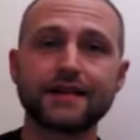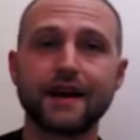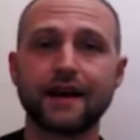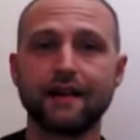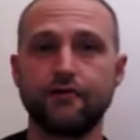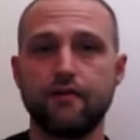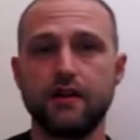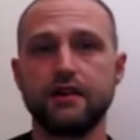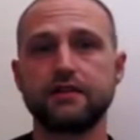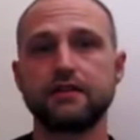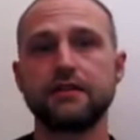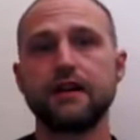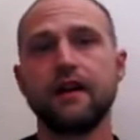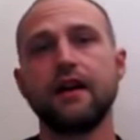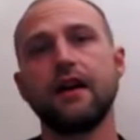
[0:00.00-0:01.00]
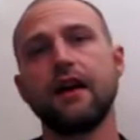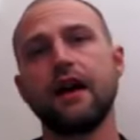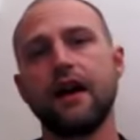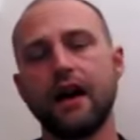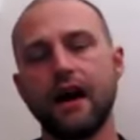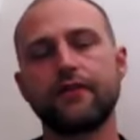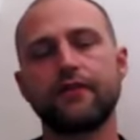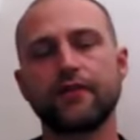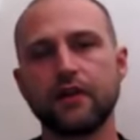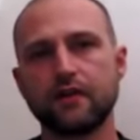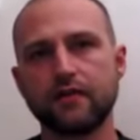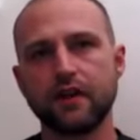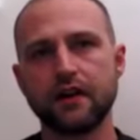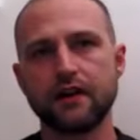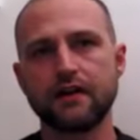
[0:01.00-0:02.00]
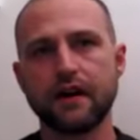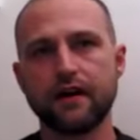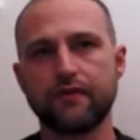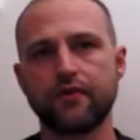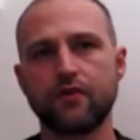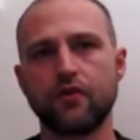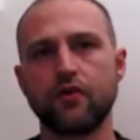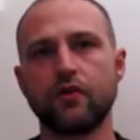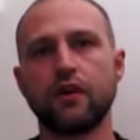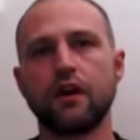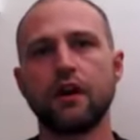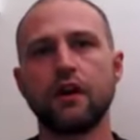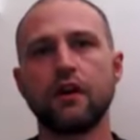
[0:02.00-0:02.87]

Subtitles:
calories after you've eaten that food.